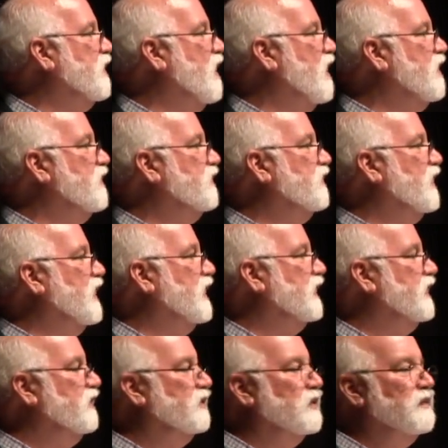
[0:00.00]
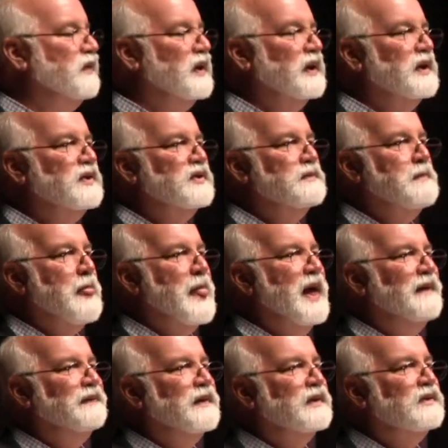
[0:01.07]
Gardens and Aliso Village.
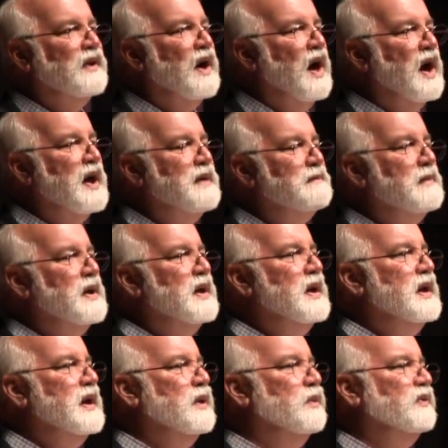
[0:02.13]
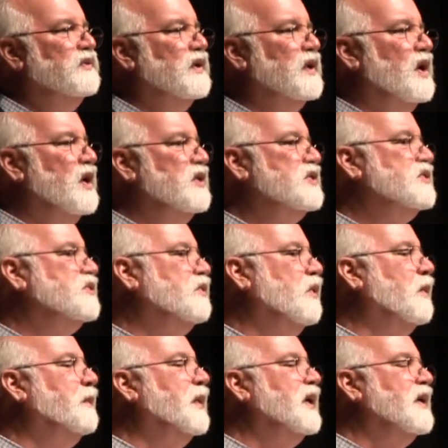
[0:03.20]
At the time, it was the largest
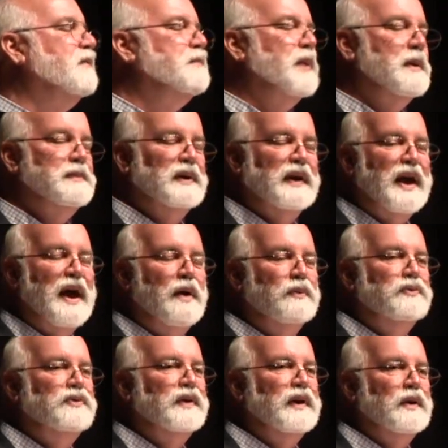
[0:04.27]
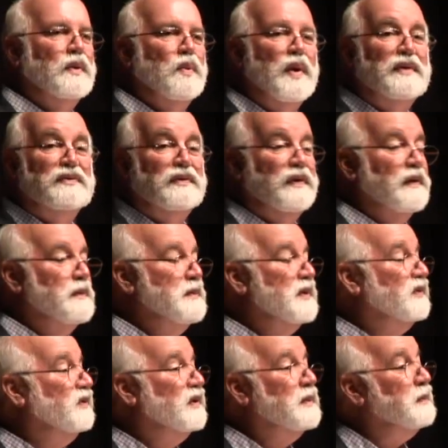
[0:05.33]
grouping of public housing west of the
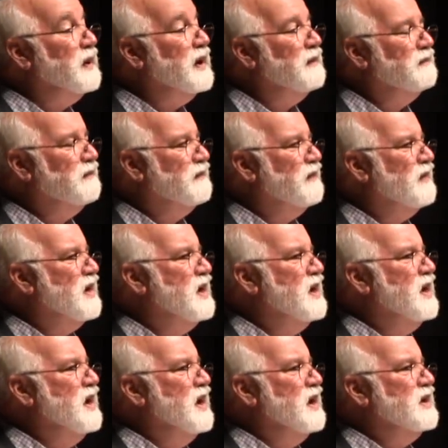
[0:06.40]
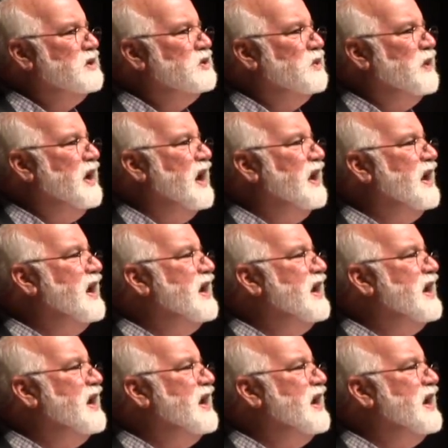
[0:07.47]
Mississippi. And so we had